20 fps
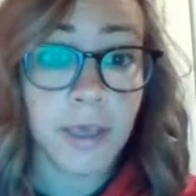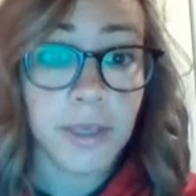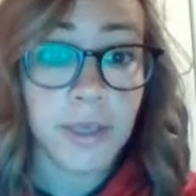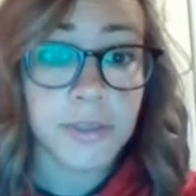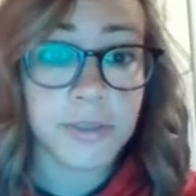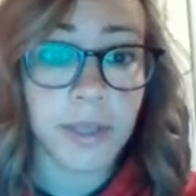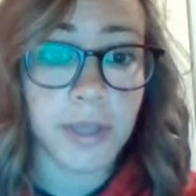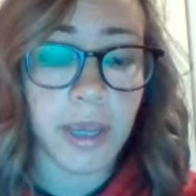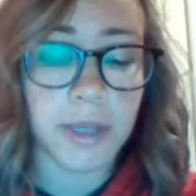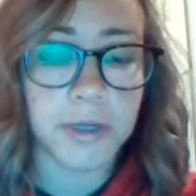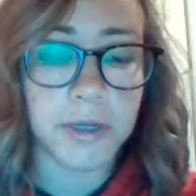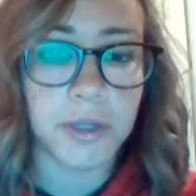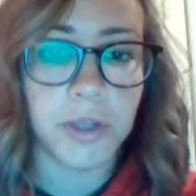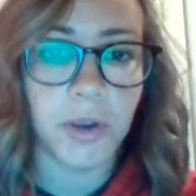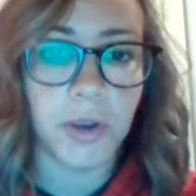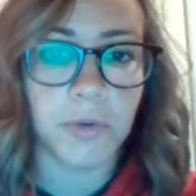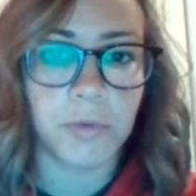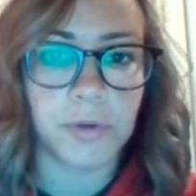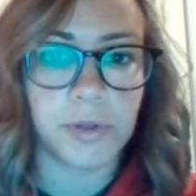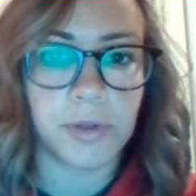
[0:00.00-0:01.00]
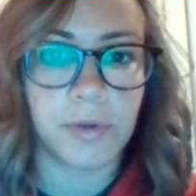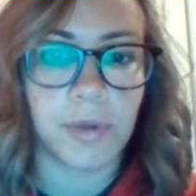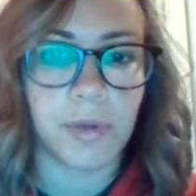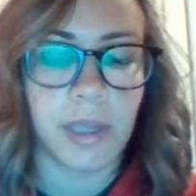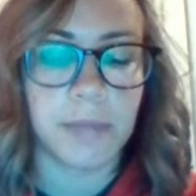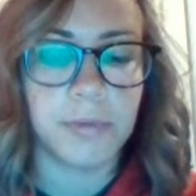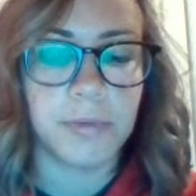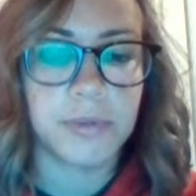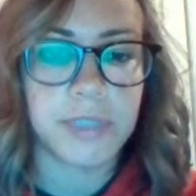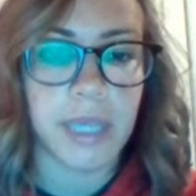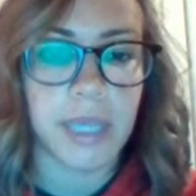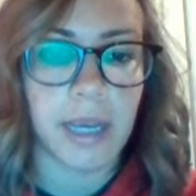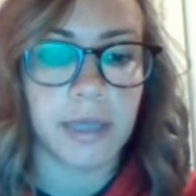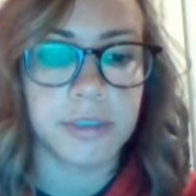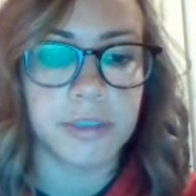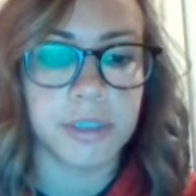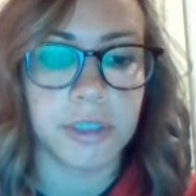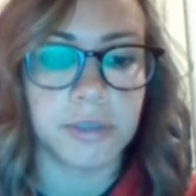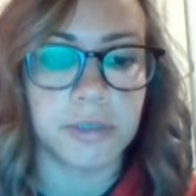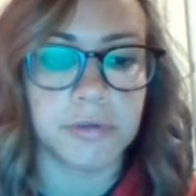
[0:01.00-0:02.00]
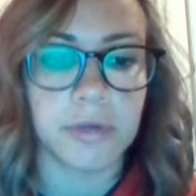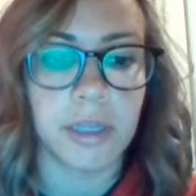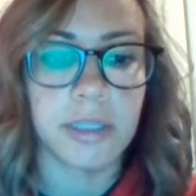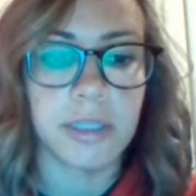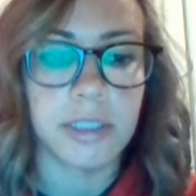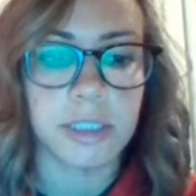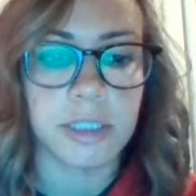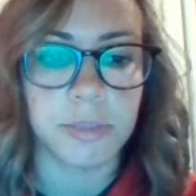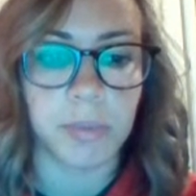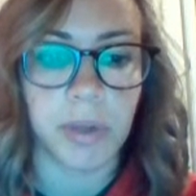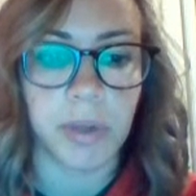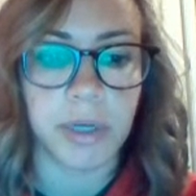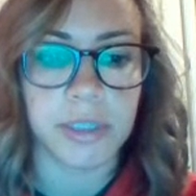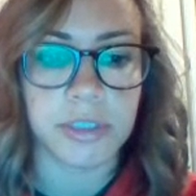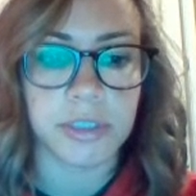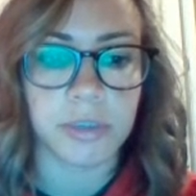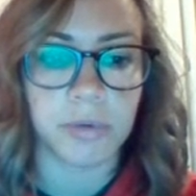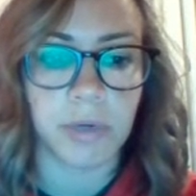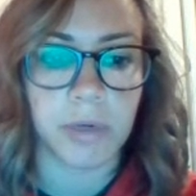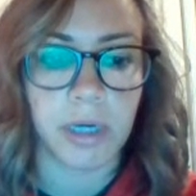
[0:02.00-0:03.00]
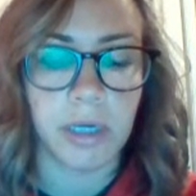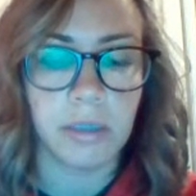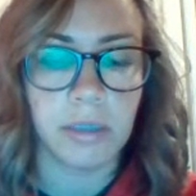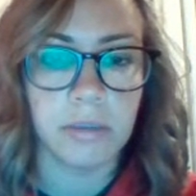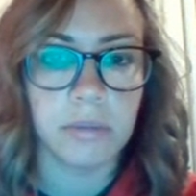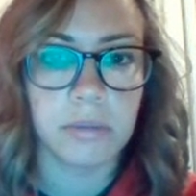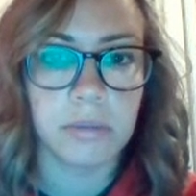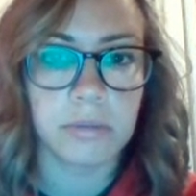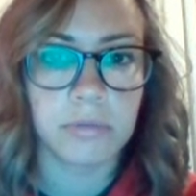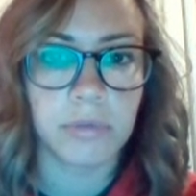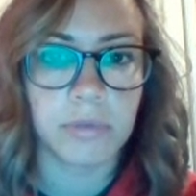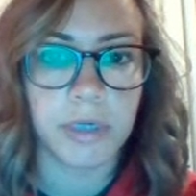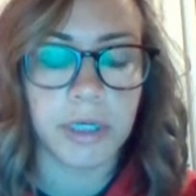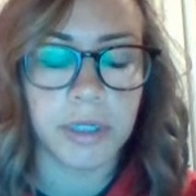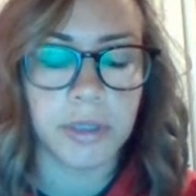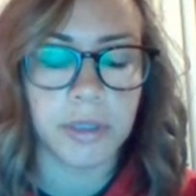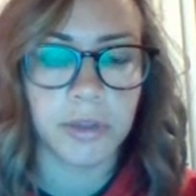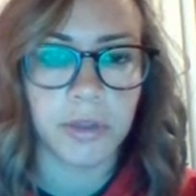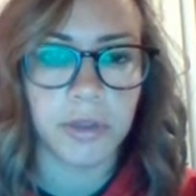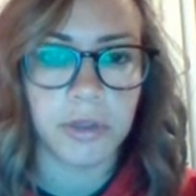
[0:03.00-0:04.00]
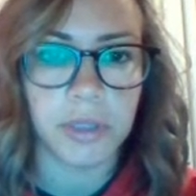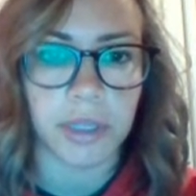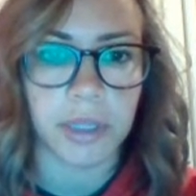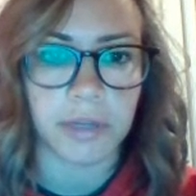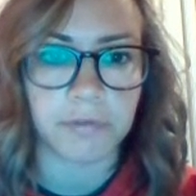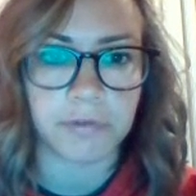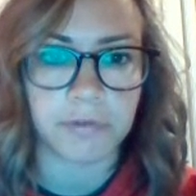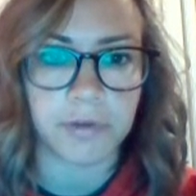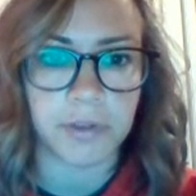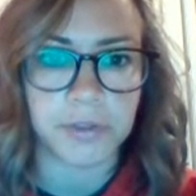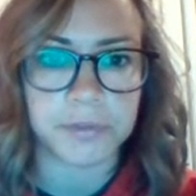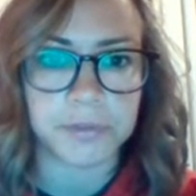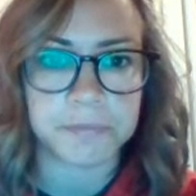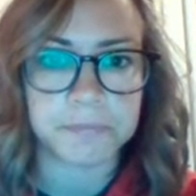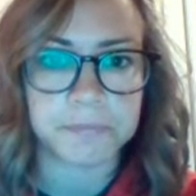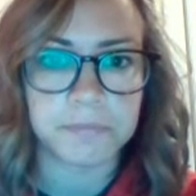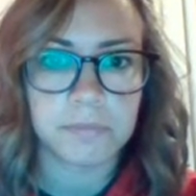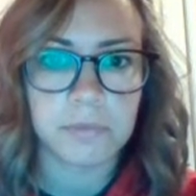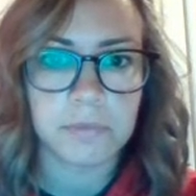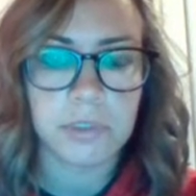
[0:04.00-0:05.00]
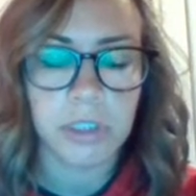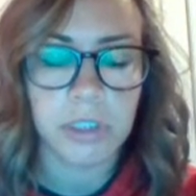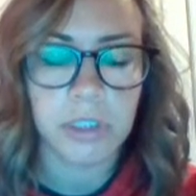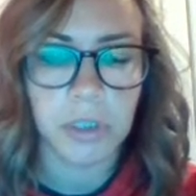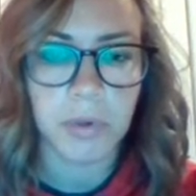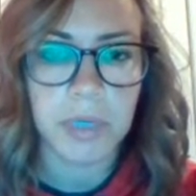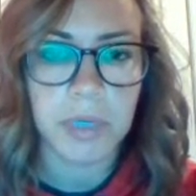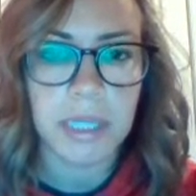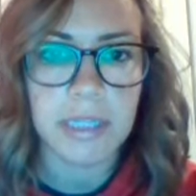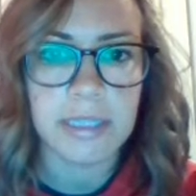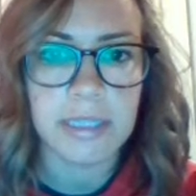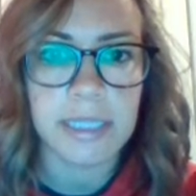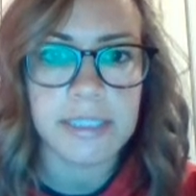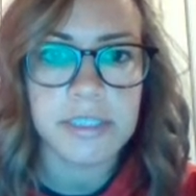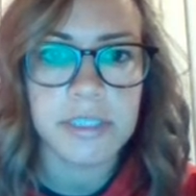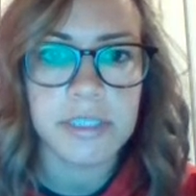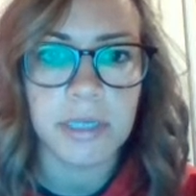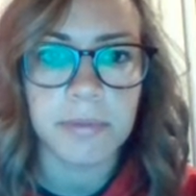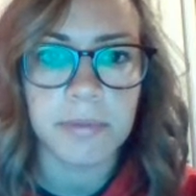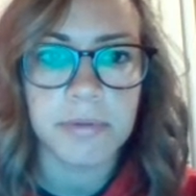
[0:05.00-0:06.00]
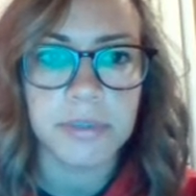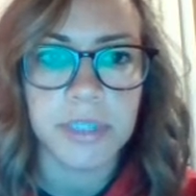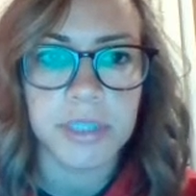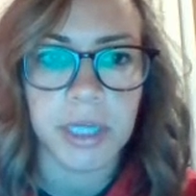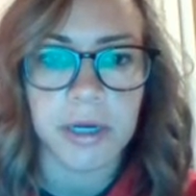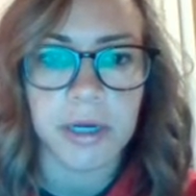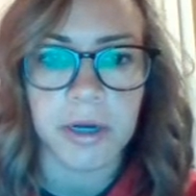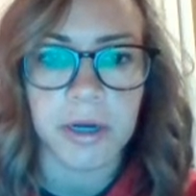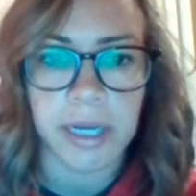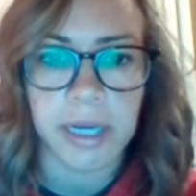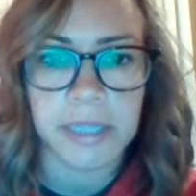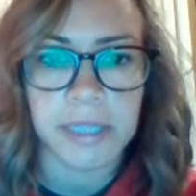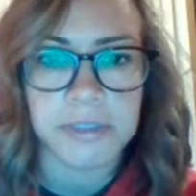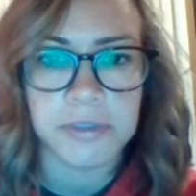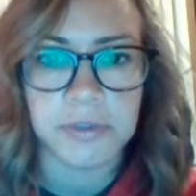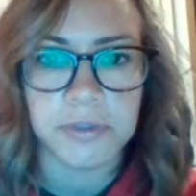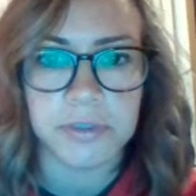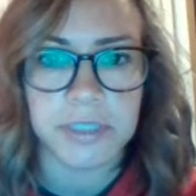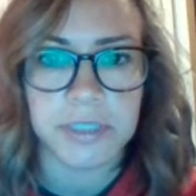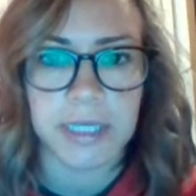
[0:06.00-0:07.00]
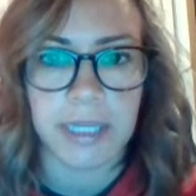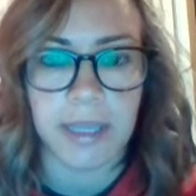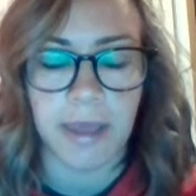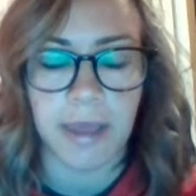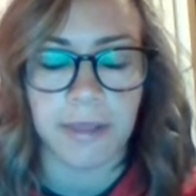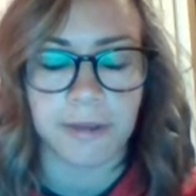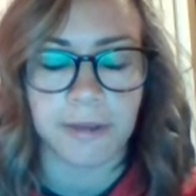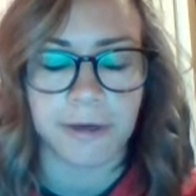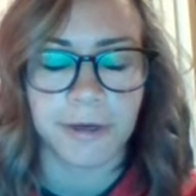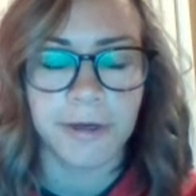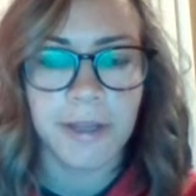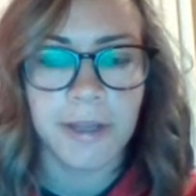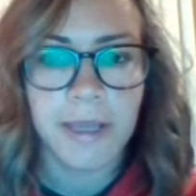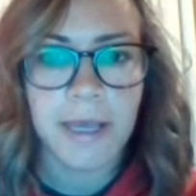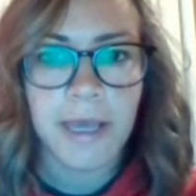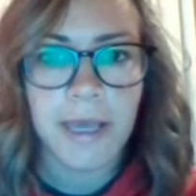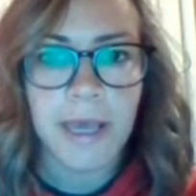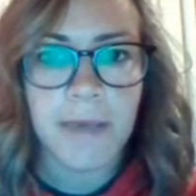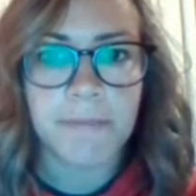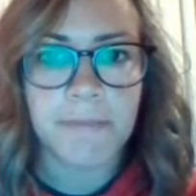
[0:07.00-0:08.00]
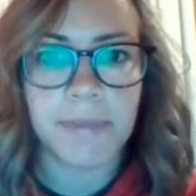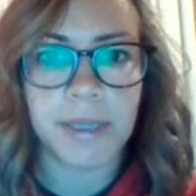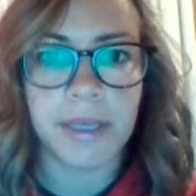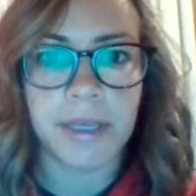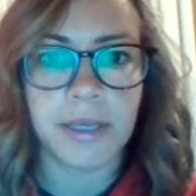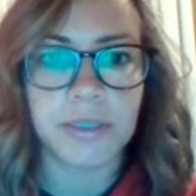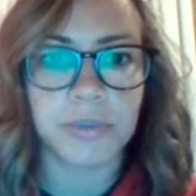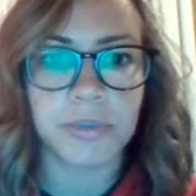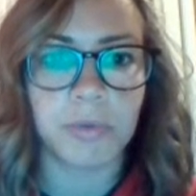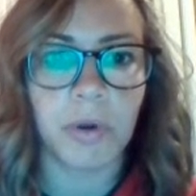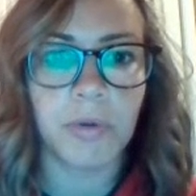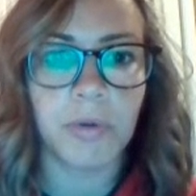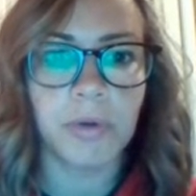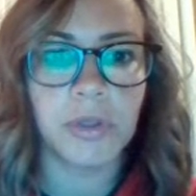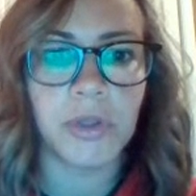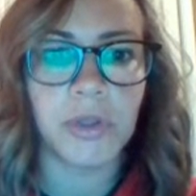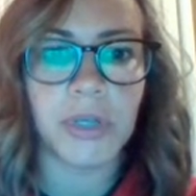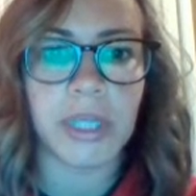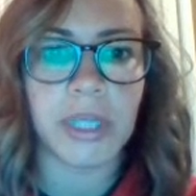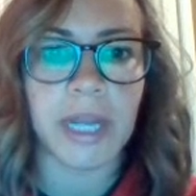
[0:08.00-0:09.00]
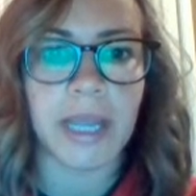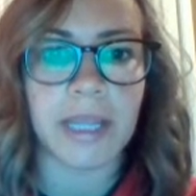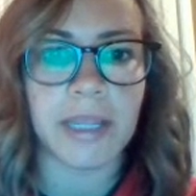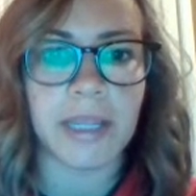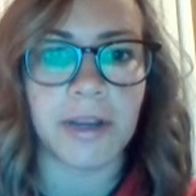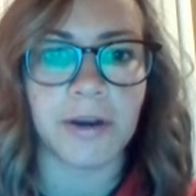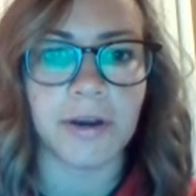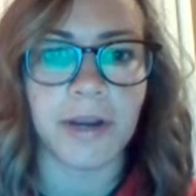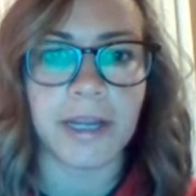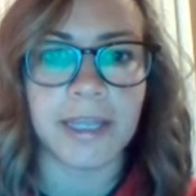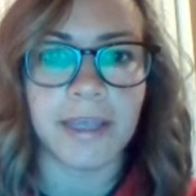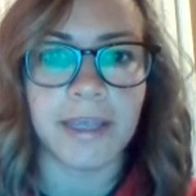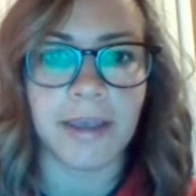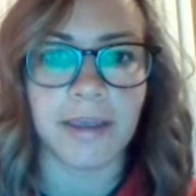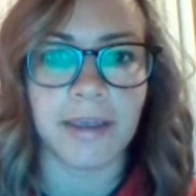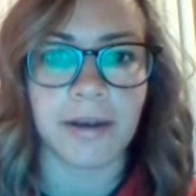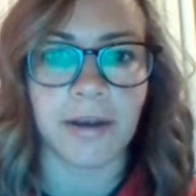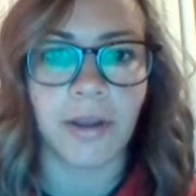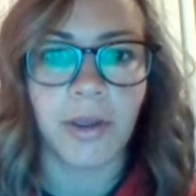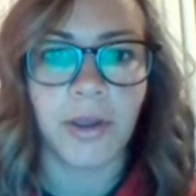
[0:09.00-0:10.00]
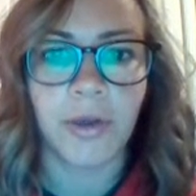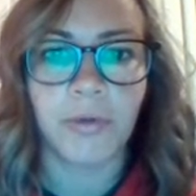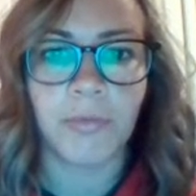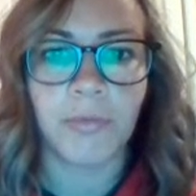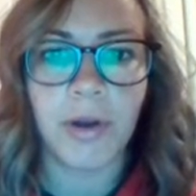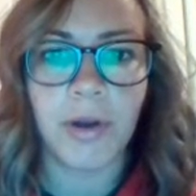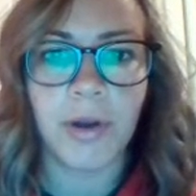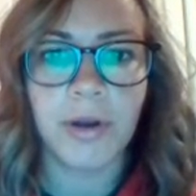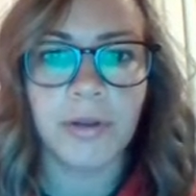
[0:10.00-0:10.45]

So how'd it go? Were you able to actually create this Punnett square? What did it look like for you? Go ahead and let's double check our answers together, because what we're looking at here, again, what